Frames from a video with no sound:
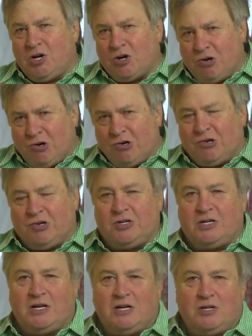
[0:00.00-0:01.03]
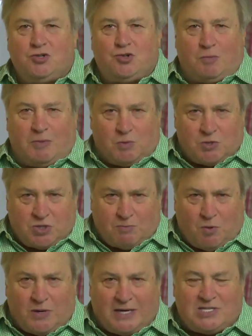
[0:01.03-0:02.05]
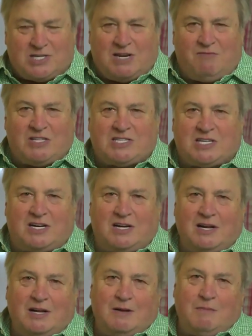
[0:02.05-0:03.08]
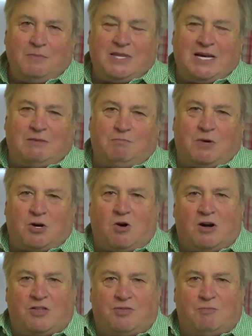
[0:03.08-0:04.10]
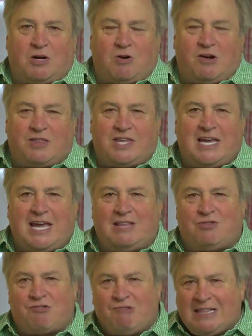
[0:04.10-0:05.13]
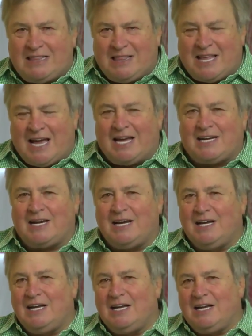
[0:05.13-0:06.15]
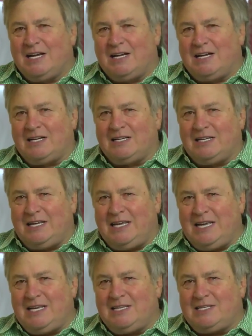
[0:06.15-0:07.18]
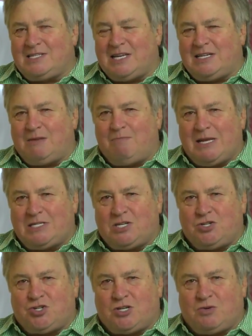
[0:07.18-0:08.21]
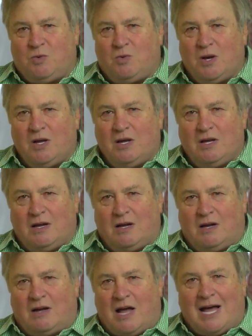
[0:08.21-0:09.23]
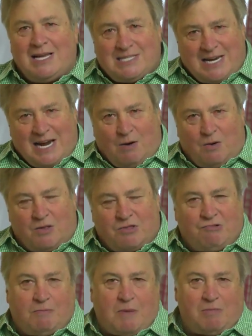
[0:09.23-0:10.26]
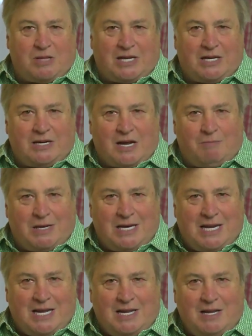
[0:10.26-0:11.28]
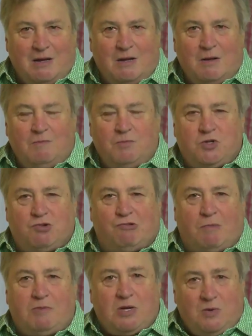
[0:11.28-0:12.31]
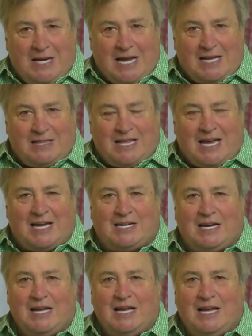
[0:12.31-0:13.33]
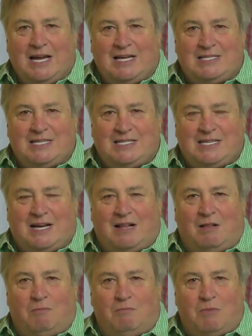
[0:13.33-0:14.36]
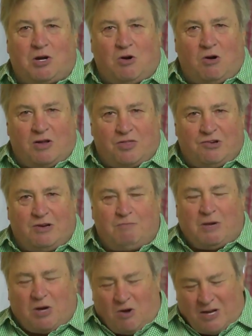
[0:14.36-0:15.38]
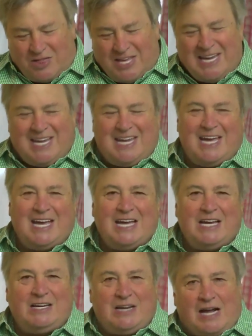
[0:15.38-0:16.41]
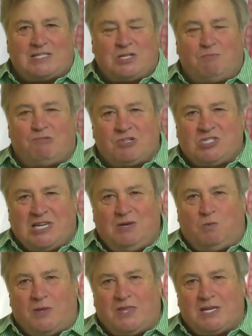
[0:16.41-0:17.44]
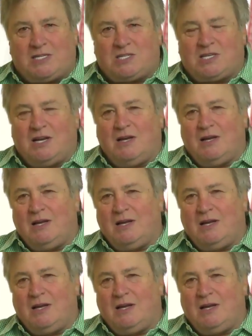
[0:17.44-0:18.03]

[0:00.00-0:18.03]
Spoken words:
heard Truman was supporting Stevenson, that McCarthy had threatened that, he sent a message to Eisenhower, the Republican nominee, to repudiate that and to tell McCarthy not to proceed with this.